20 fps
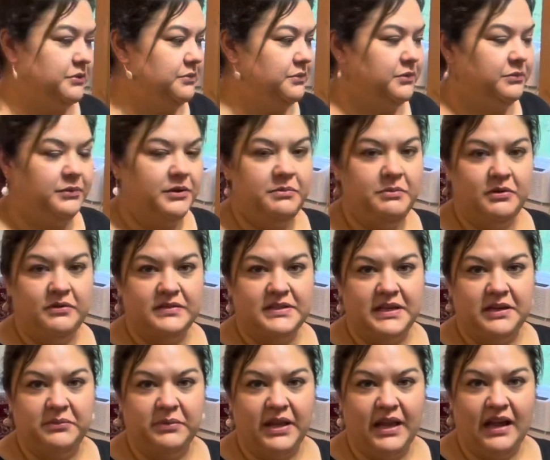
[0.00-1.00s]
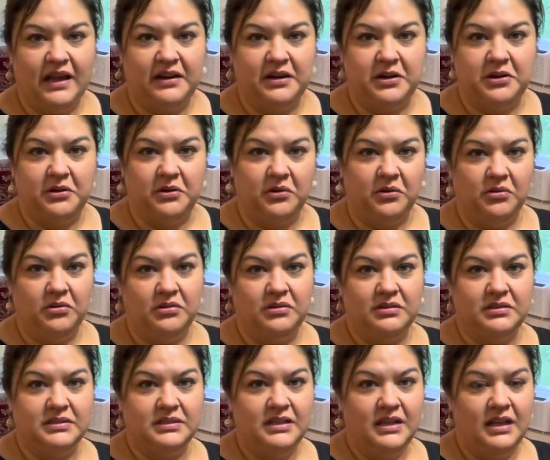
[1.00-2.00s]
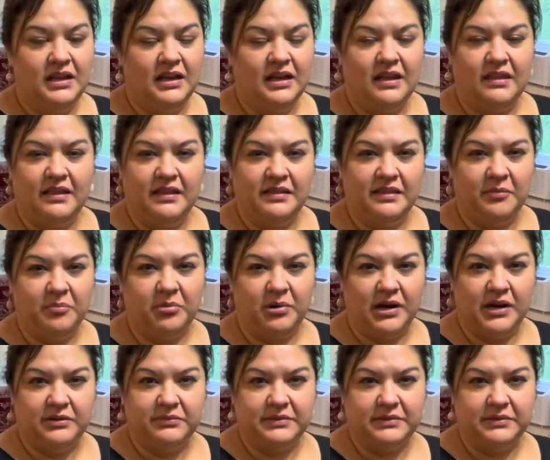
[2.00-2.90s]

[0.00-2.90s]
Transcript: when we moved in, we had an old, I think the brand